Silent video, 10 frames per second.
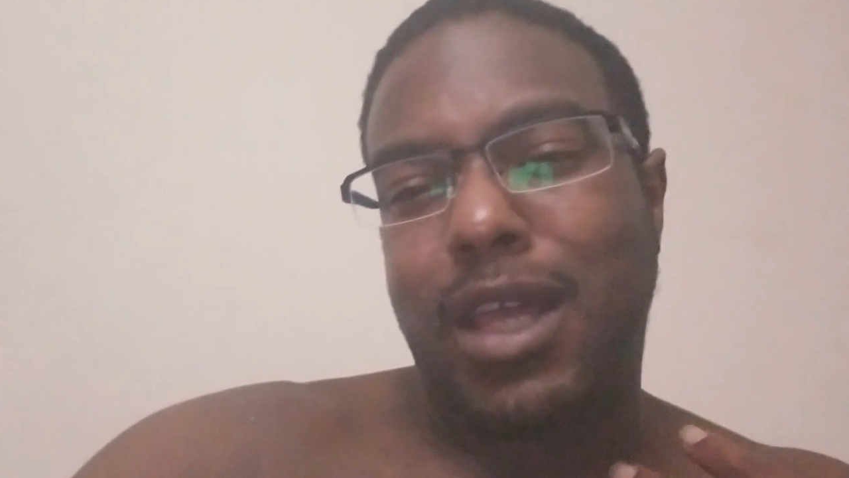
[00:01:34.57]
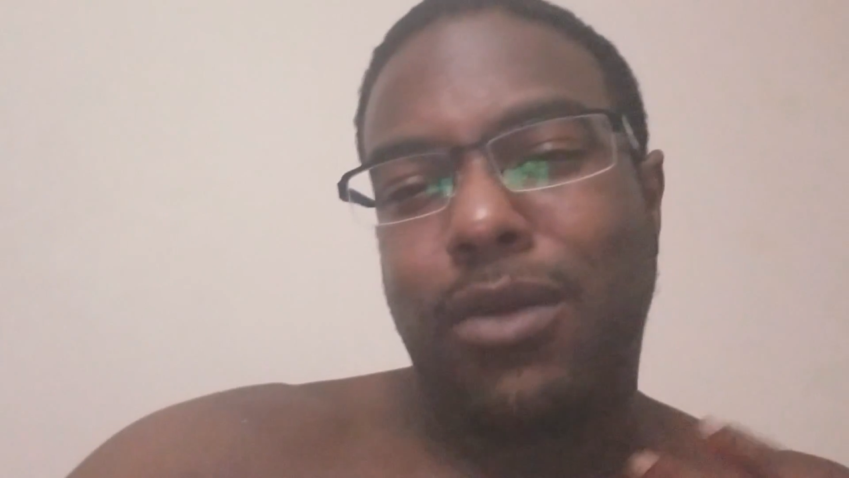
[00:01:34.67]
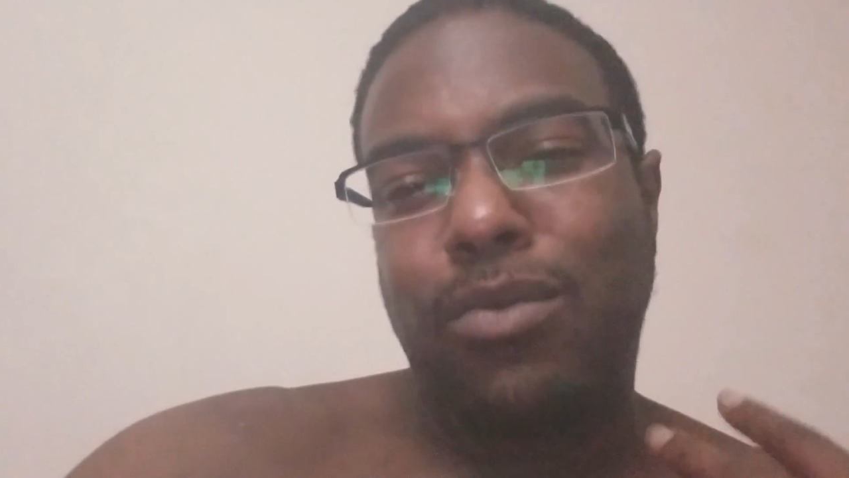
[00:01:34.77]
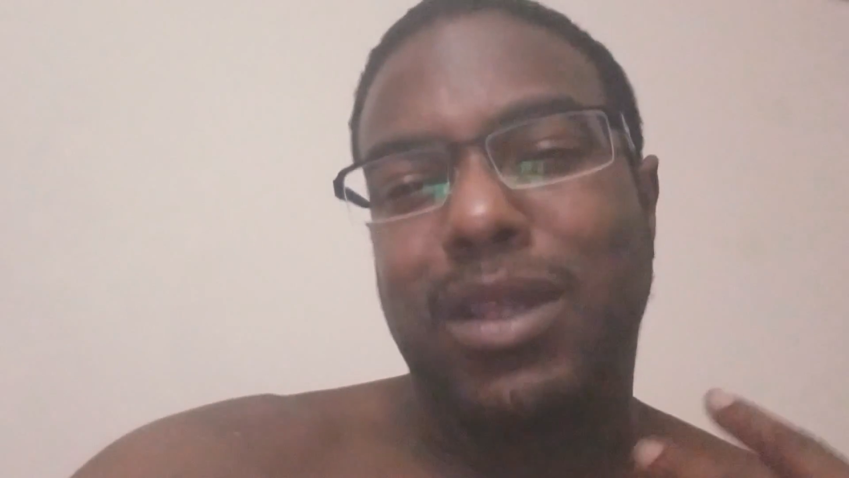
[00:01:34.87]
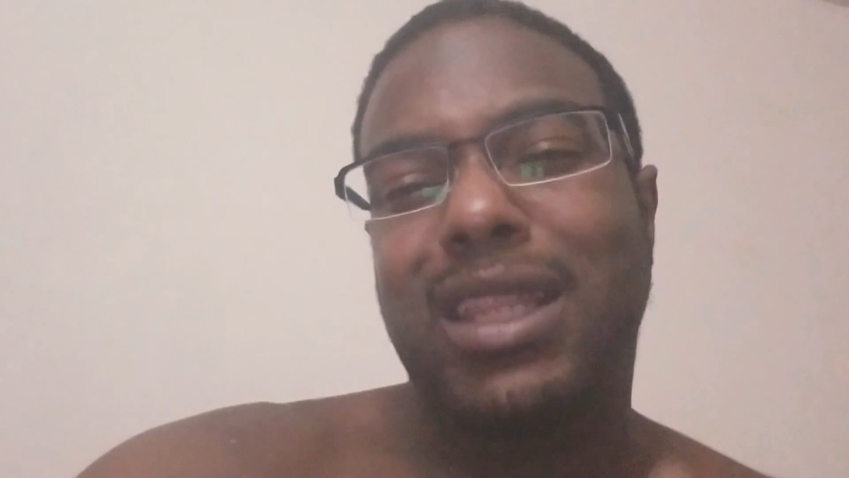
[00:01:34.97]

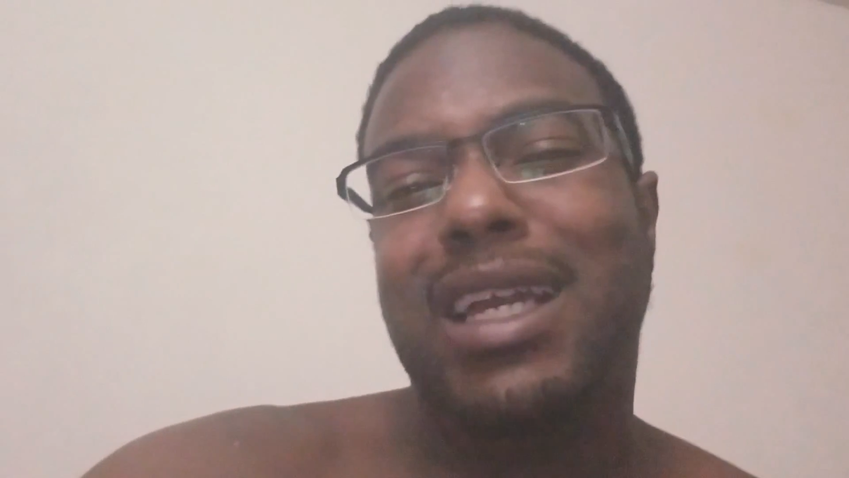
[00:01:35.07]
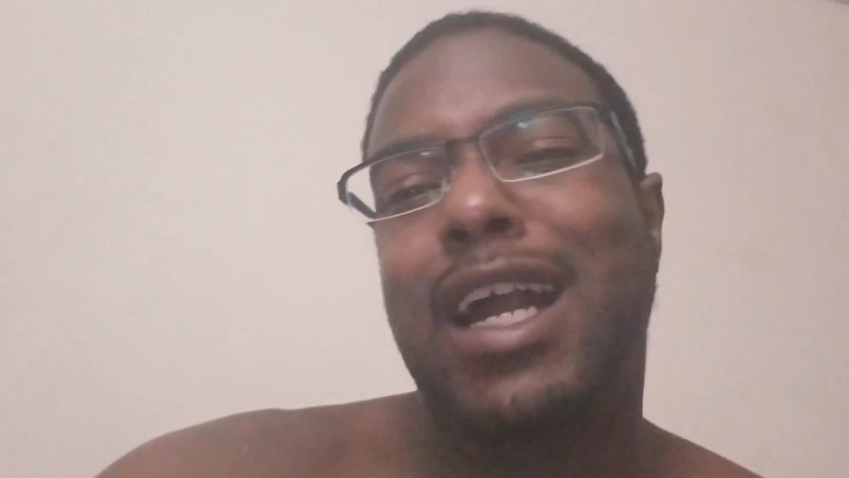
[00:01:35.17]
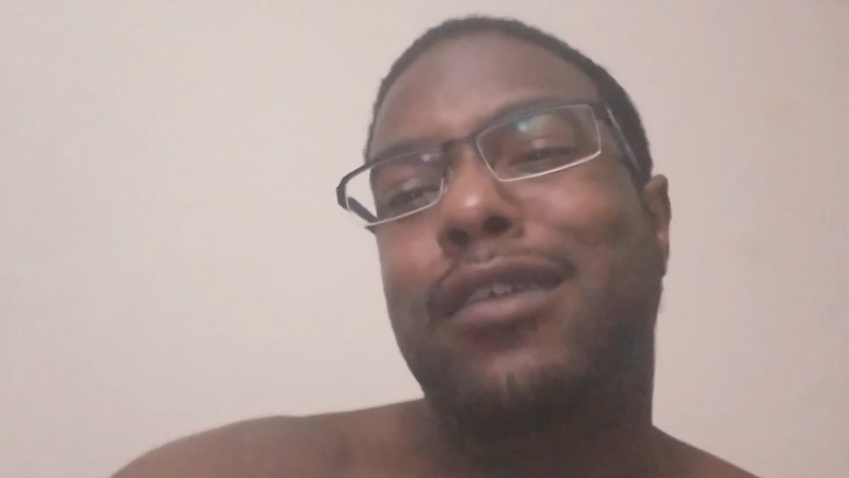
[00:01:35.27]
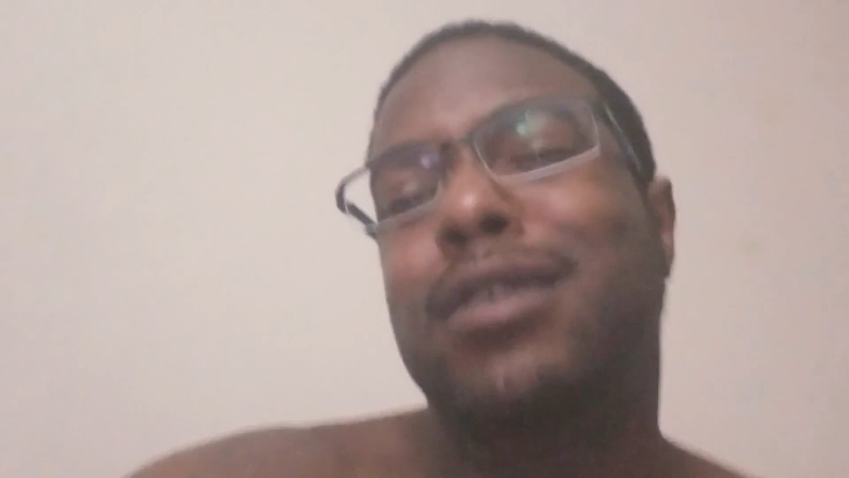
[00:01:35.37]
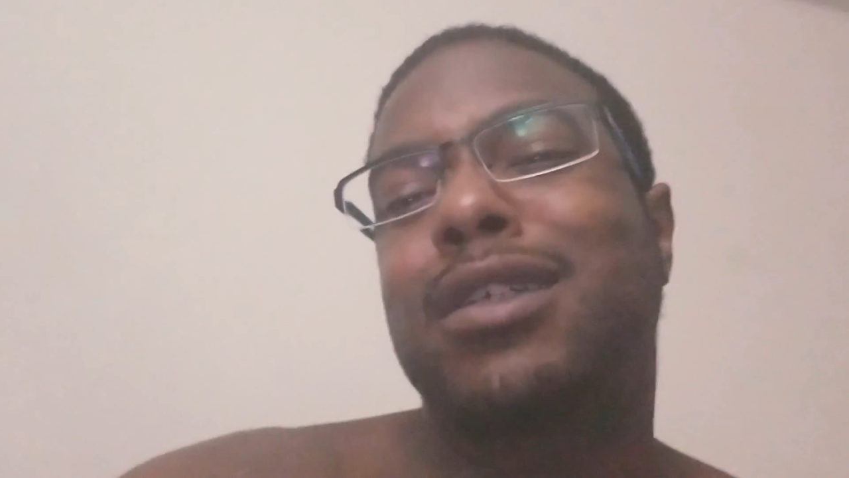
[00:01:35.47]
one thing
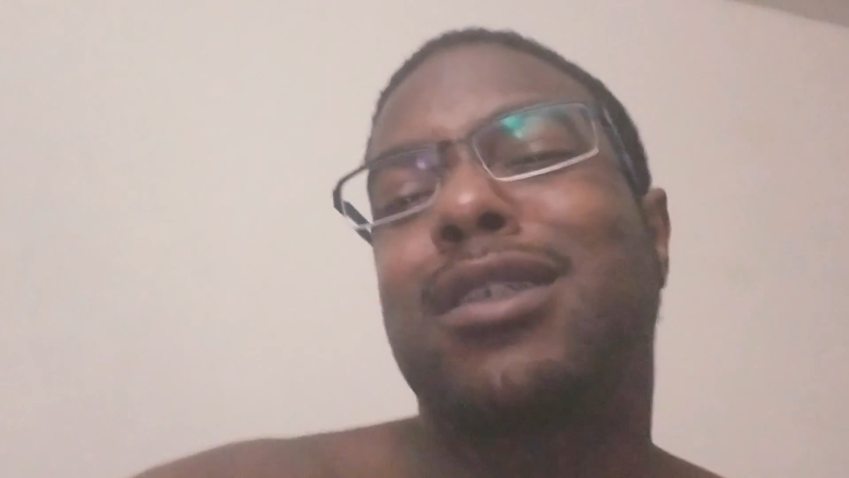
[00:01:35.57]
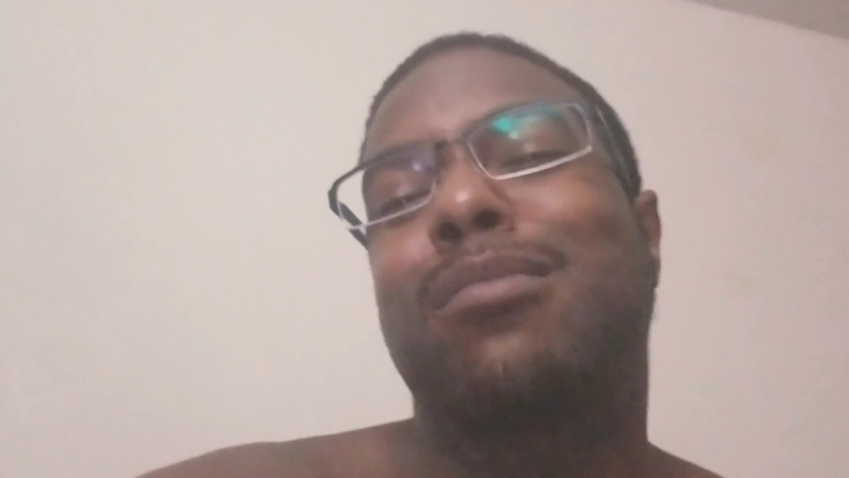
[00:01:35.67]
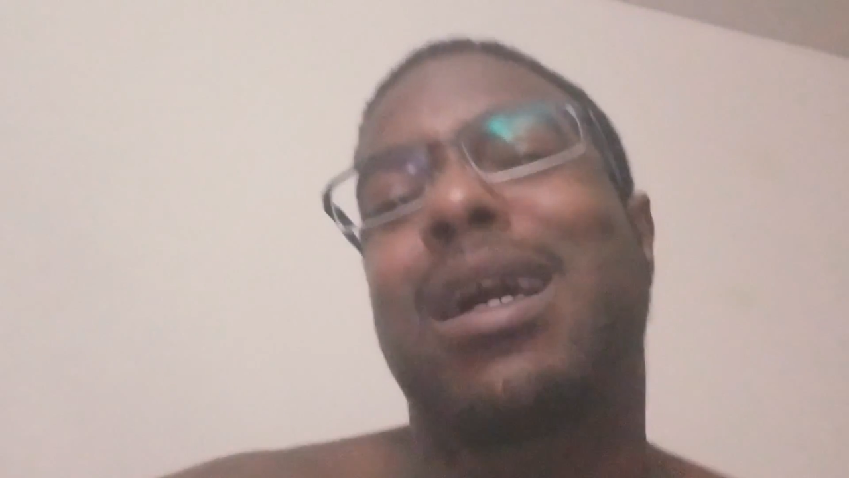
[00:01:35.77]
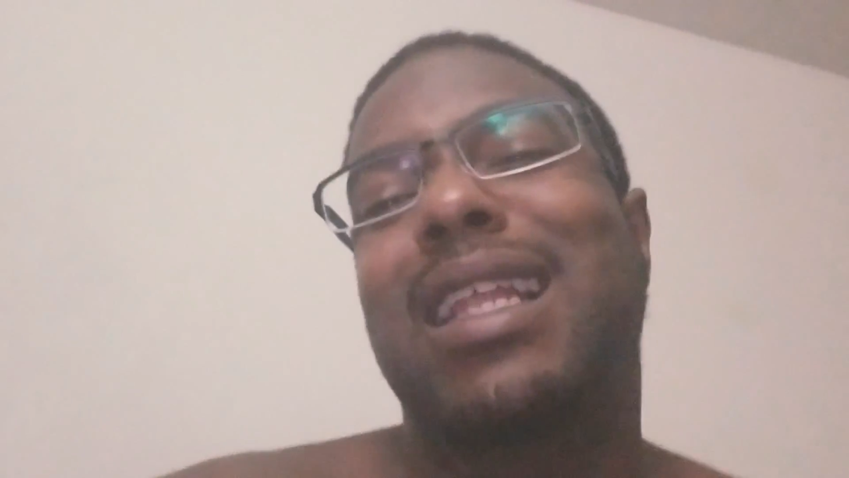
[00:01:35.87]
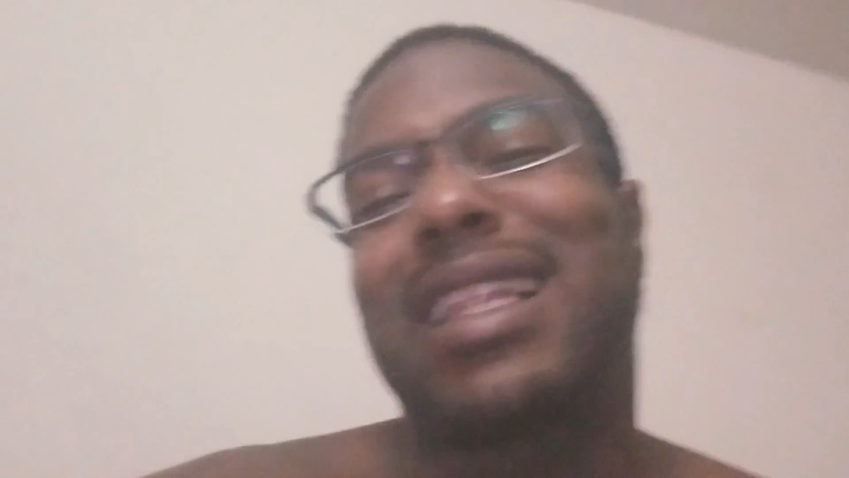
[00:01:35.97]
I learned in
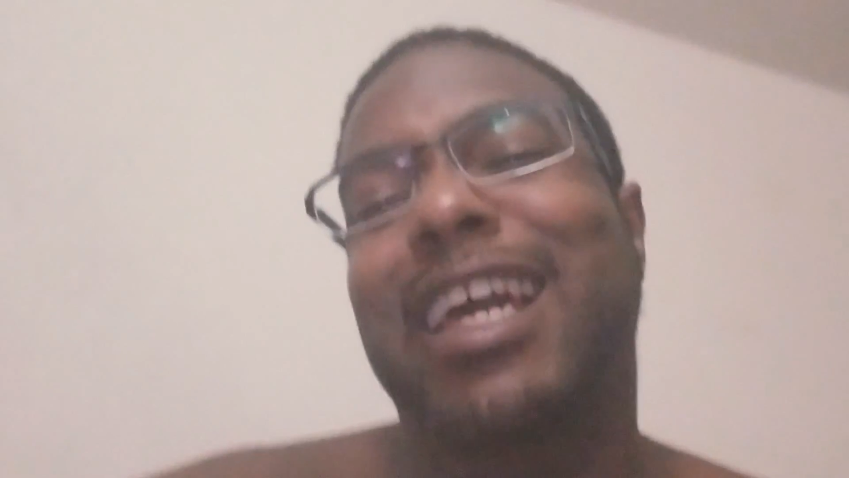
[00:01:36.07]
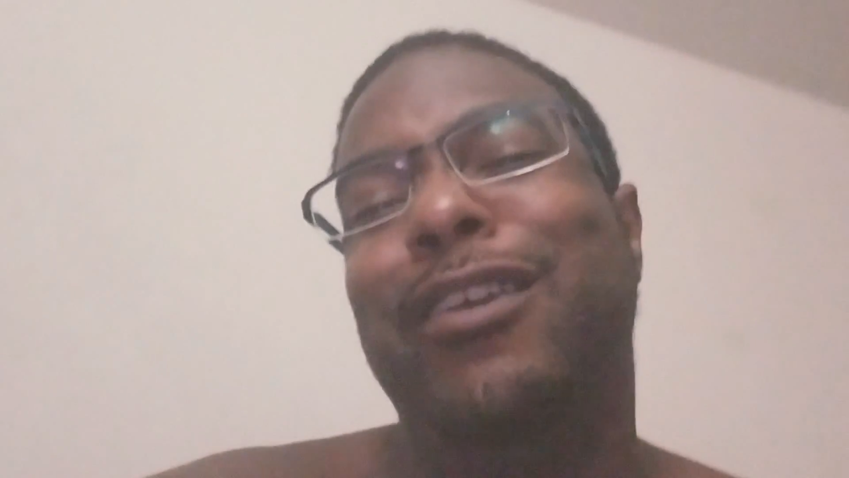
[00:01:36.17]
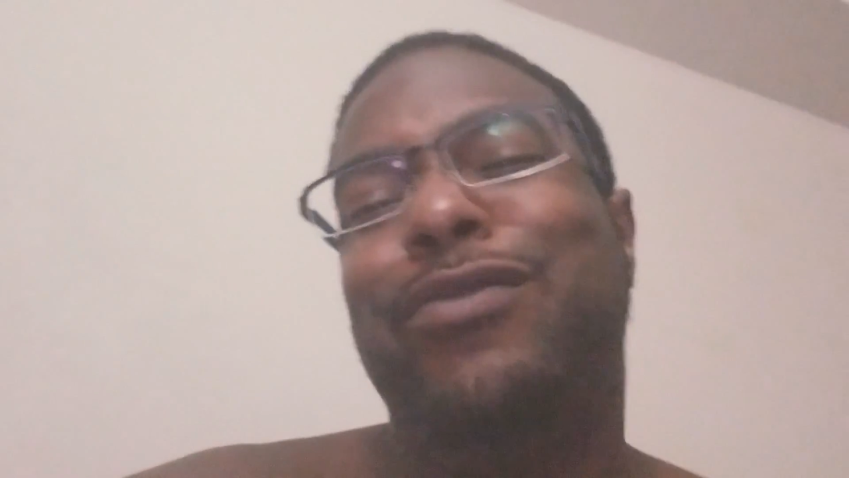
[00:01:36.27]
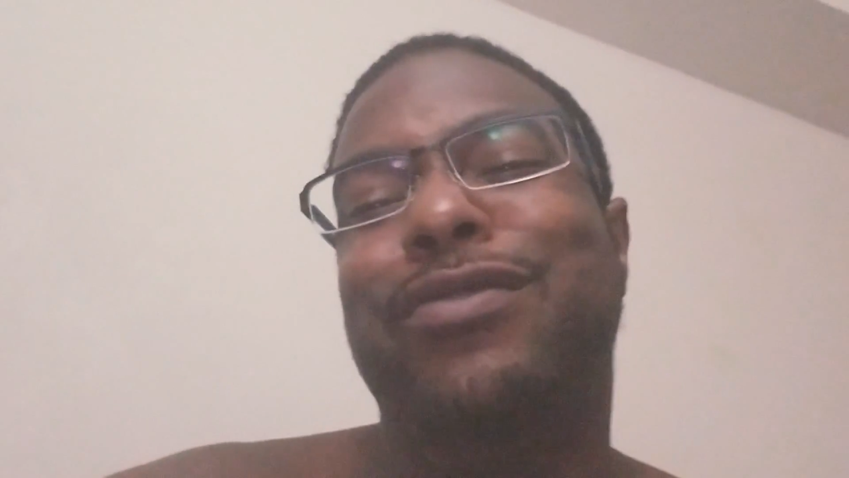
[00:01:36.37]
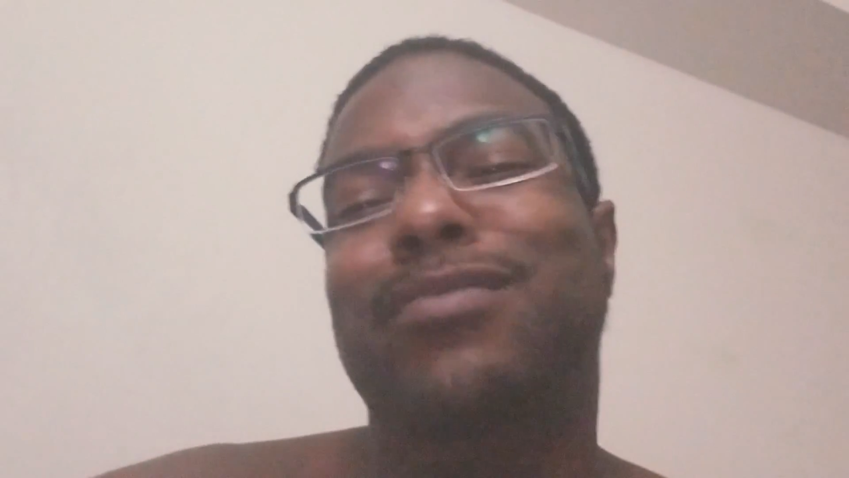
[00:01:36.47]
my
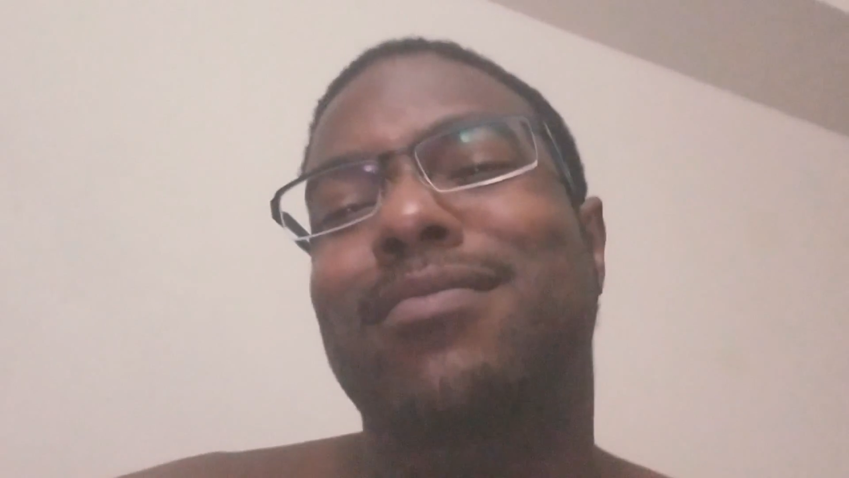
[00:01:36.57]
life,